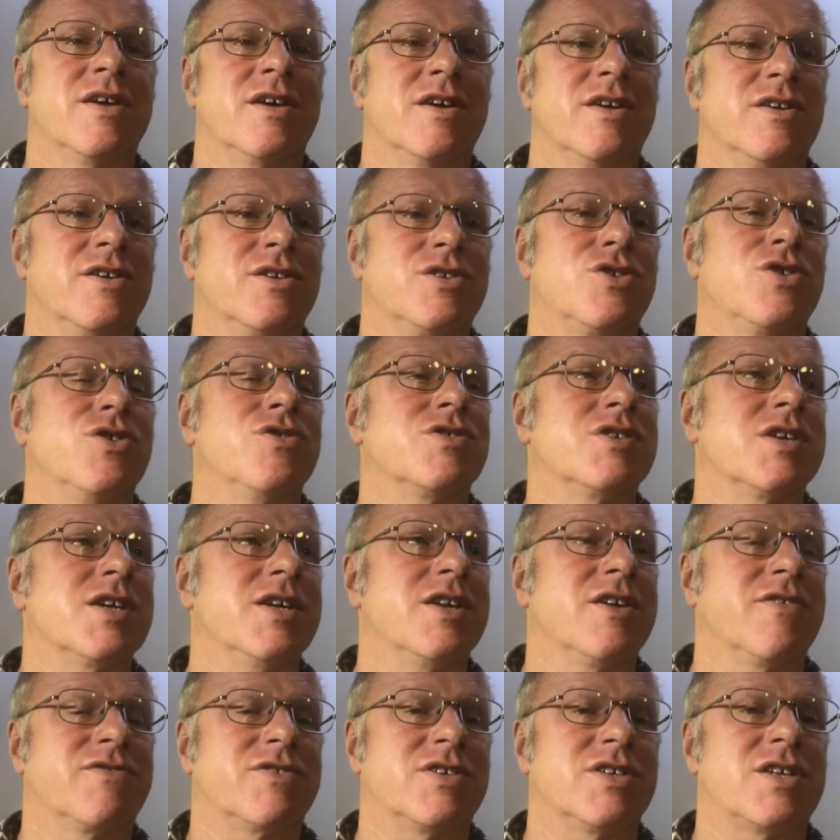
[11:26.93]
and it's usually
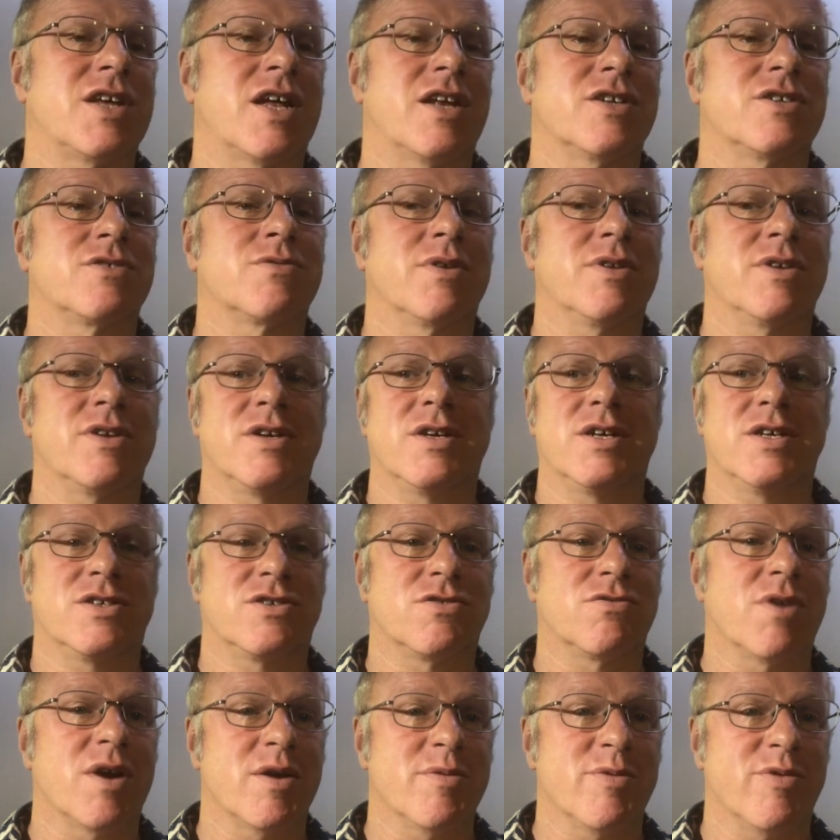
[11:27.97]
enough to tell us whether it's
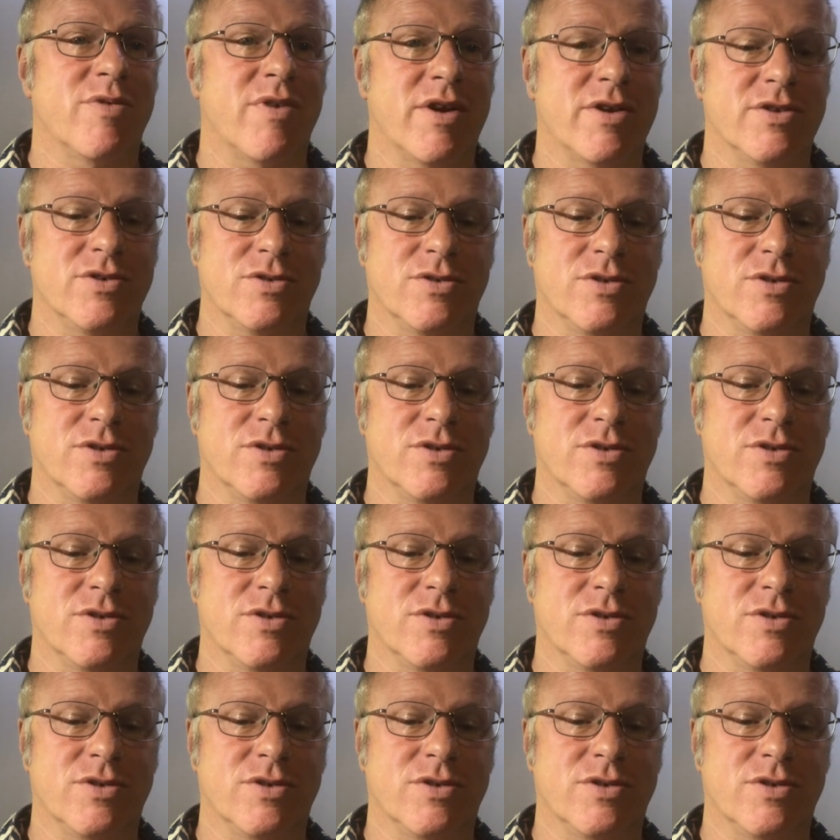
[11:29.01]
a Roman road